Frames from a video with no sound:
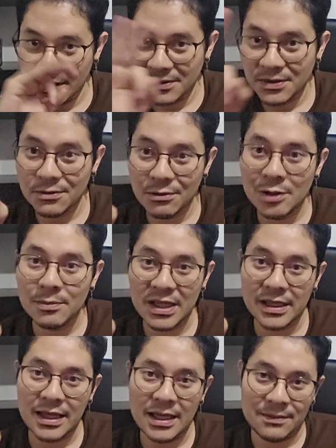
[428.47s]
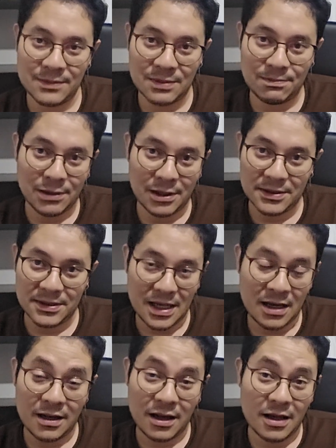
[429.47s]
it's 3 main games plus
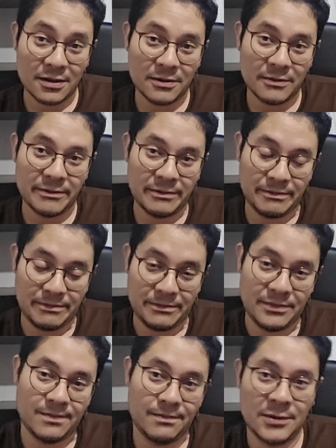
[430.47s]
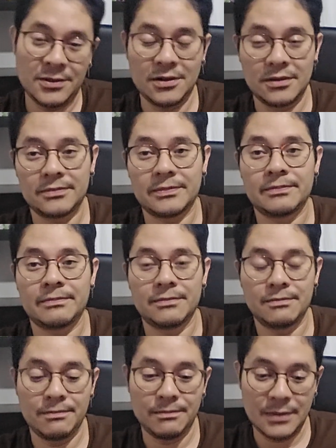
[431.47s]
a lot of you know
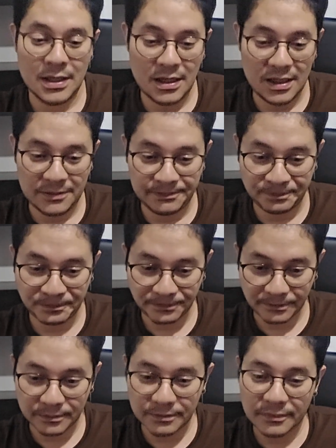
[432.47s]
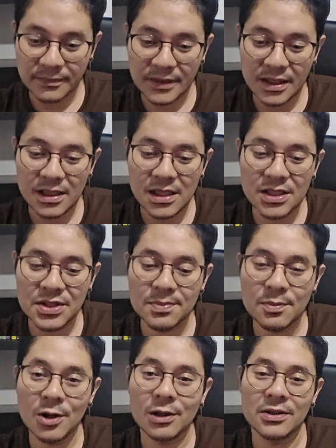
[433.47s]
uh,
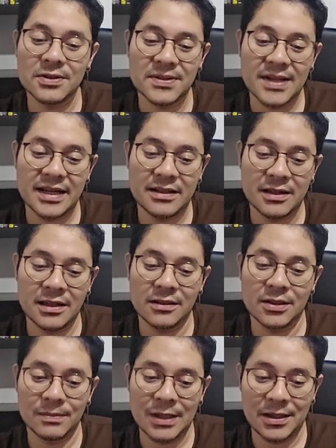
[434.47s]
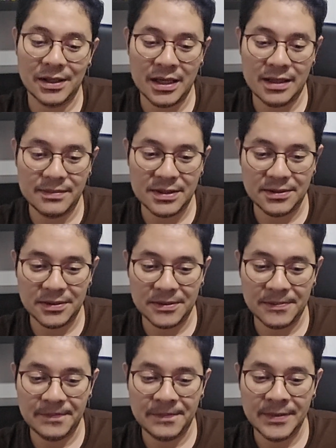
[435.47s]
smaller side Kingdom Hearts games.
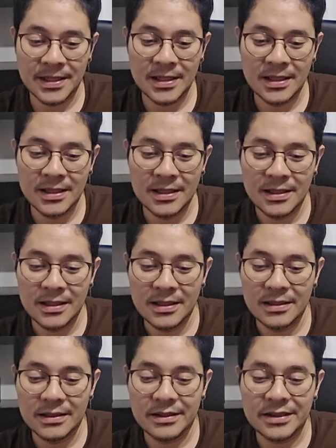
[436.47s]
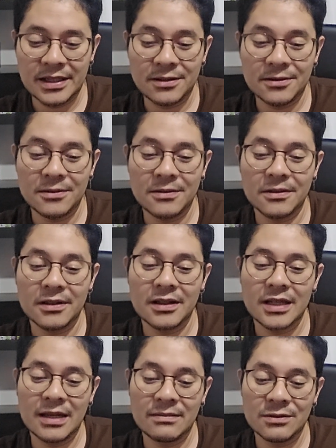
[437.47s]
Nintendo
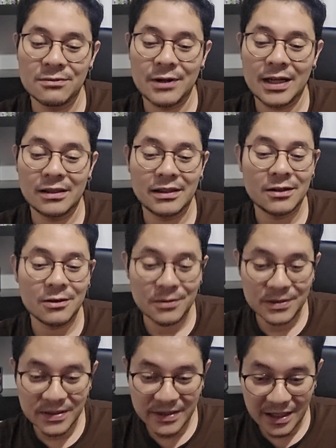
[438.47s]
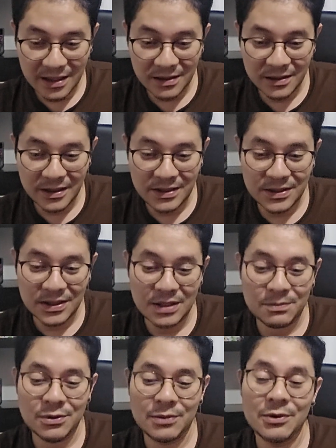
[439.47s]
games rarely go on sale and stay
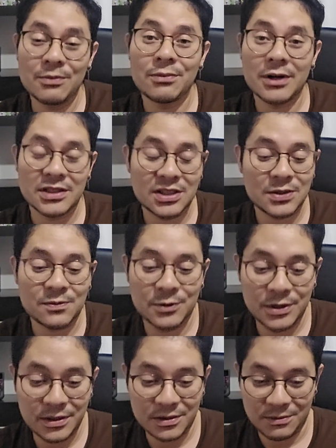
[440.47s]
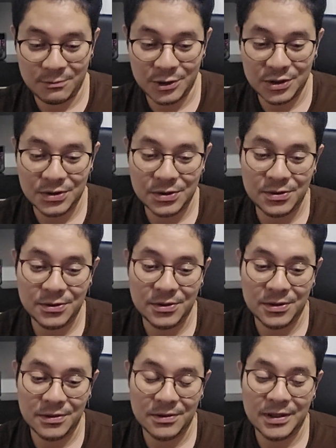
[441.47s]
at premium prices for years, which is true.
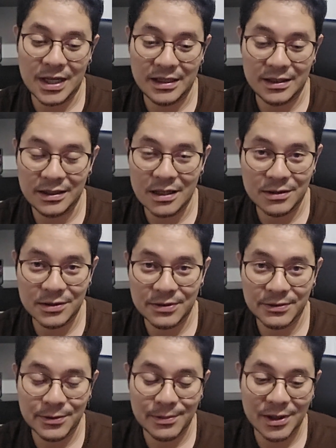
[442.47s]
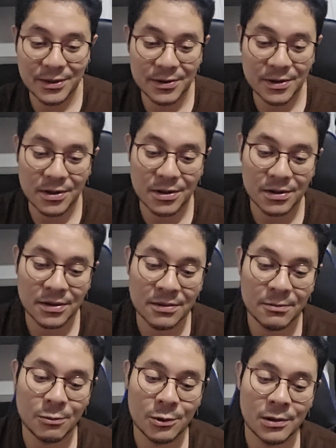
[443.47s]
$90 for Mario Kart
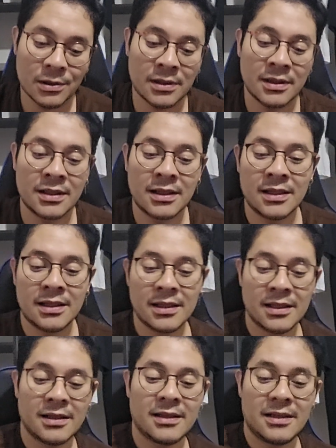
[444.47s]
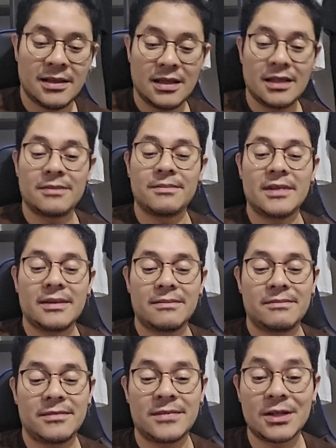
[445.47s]
World, and
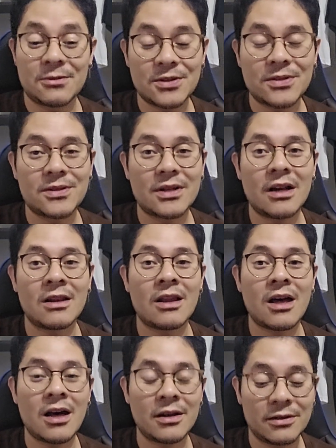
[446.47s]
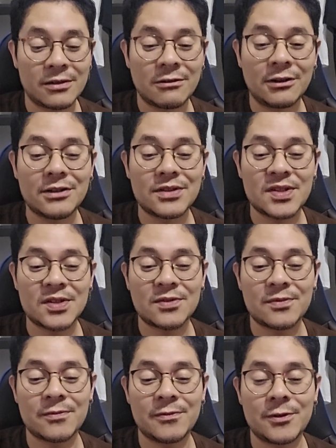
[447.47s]
there was a lot of
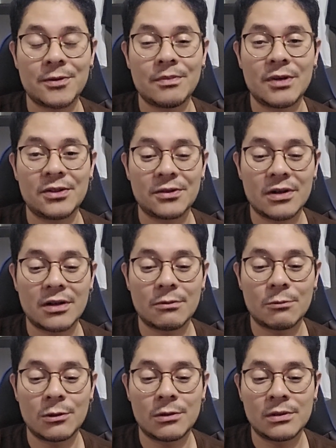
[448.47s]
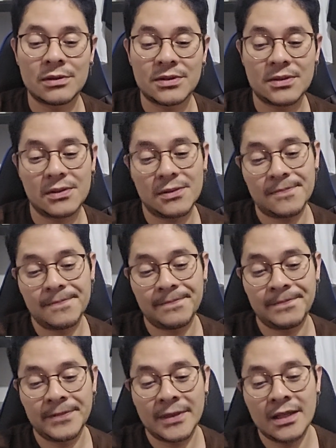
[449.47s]
criticism for Mario Kart World. So
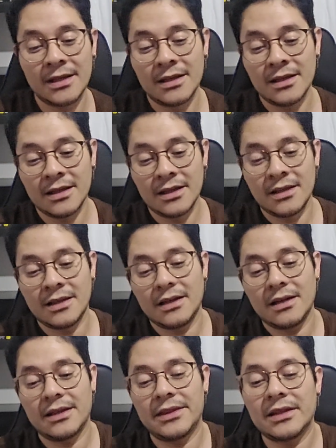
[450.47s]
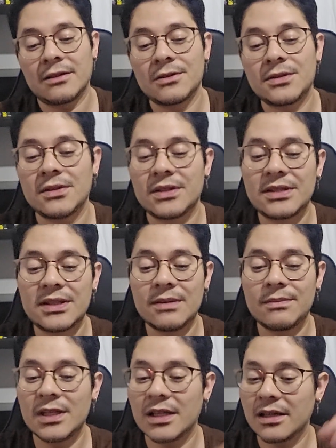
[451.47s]
I think also the
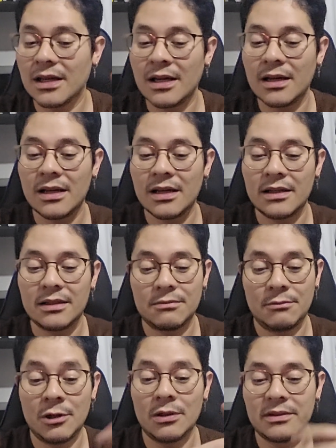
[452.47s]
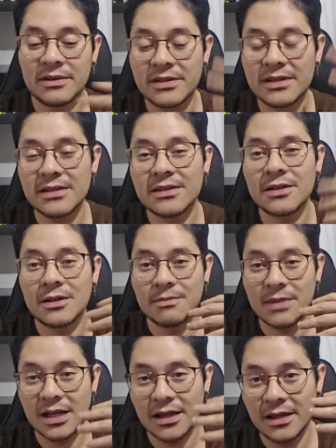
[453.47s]
Steam Deck. Well, this is not
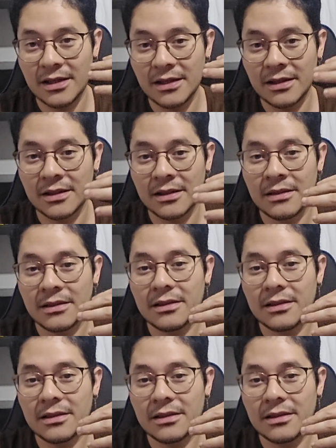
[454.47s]
my